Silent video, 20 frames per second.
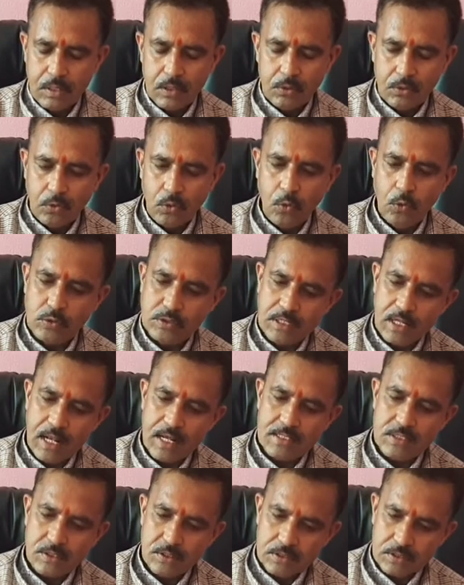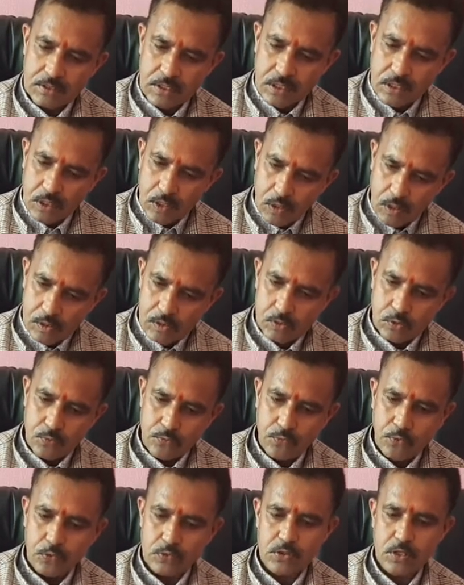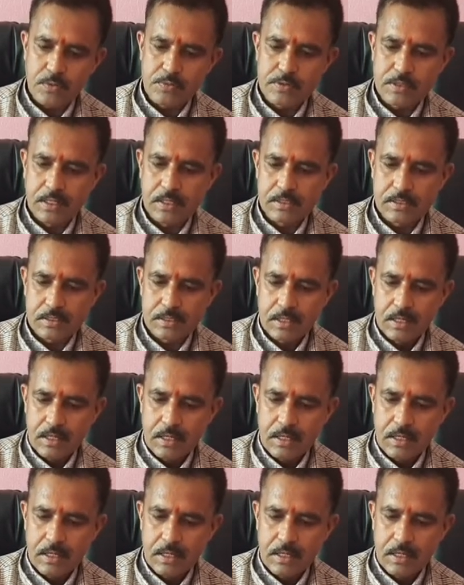Now O cell has got also 4 subcells,